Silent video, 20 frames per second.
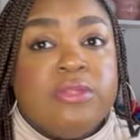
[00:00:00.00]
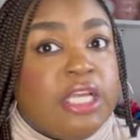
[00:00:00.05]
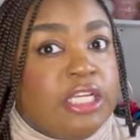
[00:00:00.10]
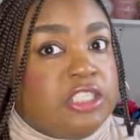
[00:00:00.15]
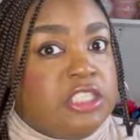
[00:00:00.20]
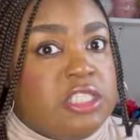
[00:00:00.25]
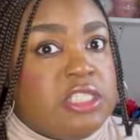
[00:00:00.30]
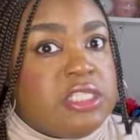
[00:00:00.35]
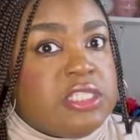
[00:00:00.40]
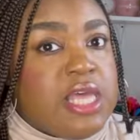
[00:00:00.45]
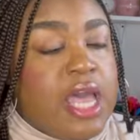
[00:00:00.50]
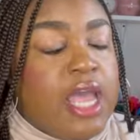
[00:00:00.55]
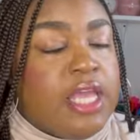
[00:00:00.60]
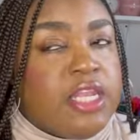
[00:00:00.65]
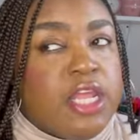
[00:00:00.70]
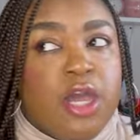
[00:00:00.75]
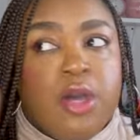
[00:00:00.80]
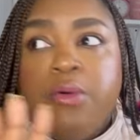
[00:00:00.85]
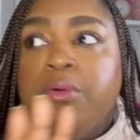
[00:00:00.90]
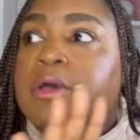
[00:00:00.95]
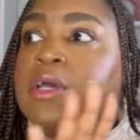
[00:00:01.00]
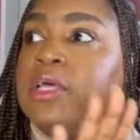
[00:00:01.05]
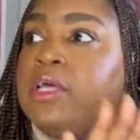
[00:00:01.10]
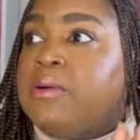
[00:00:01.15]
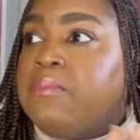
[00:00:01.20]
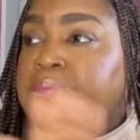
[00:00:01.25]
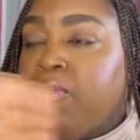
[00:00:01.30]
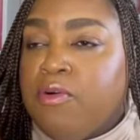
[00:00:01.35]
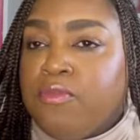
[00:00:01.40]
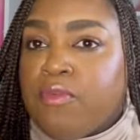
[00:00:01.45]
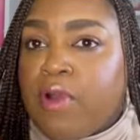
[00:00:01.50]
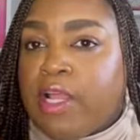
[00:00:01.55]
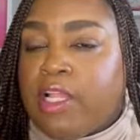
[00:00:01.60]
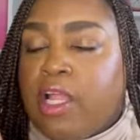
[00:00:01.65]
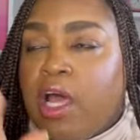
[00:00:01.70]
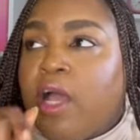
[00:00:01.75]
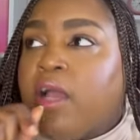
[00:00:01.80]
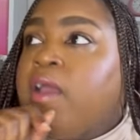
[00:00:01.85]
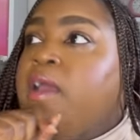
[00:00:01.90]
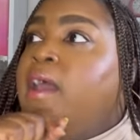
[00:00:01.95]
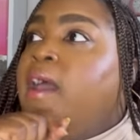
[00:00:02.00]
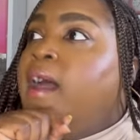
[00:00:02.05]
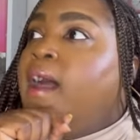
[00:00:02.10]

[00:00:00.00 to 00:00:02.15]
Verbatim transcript: that's just a side note. Moving right along.